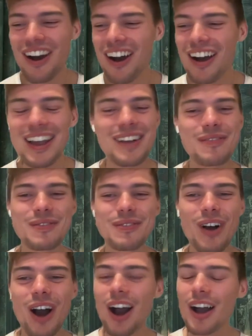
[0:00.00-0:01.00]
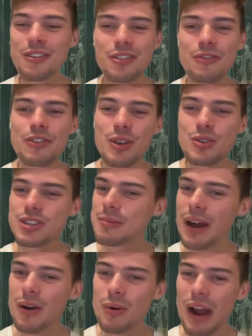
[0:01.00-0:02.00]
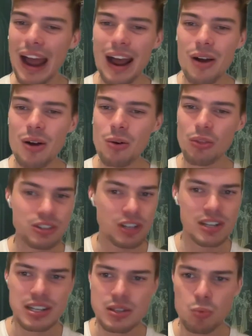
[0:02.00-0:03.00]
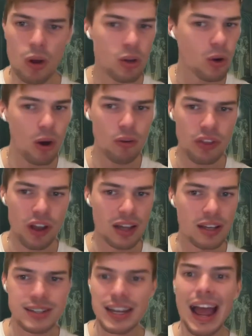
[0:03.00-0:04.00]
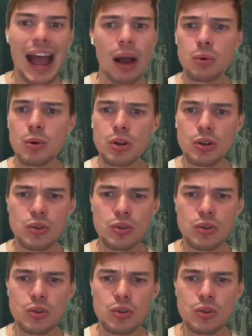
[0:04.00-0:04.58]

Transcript: I am confused about how the Dursleys one got off the island, how